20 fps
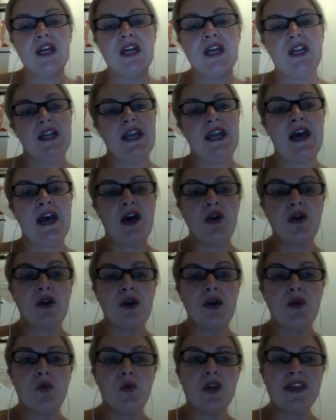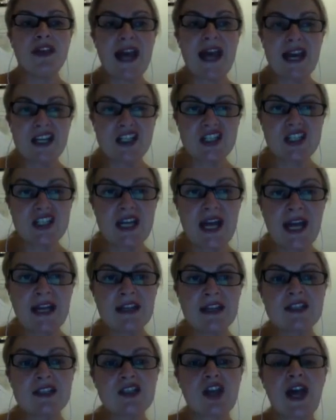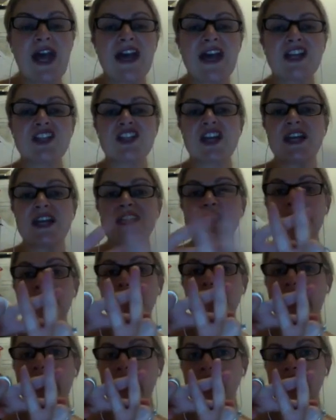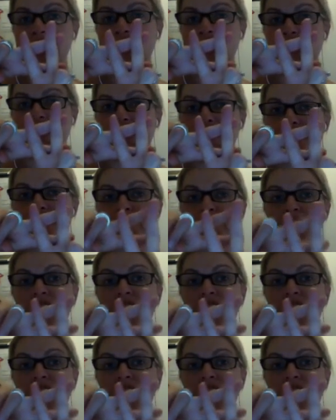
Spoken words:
Now, with hashtag, so hashtag is a pound sign.